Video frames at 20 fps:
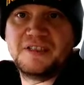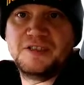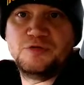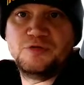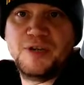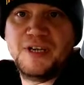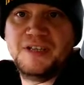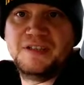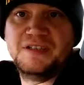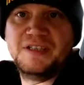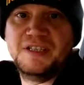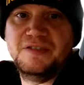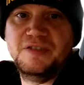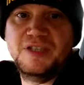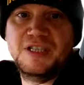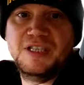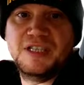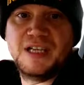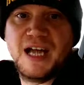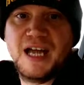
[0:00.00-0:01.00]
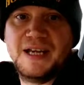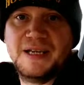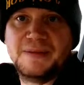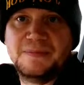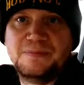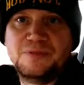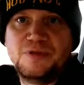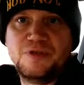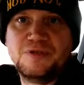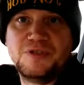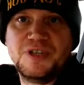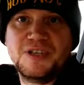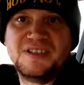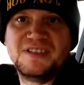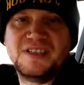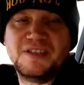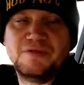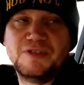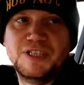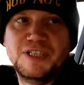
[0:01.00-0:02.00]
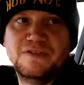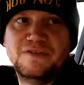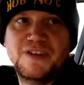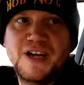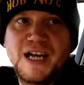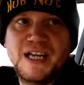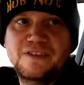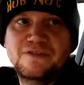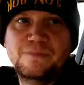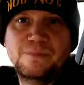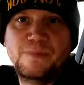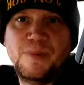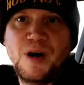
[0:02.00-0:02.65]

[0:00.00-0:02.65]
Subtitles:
and Trains TV and Project 75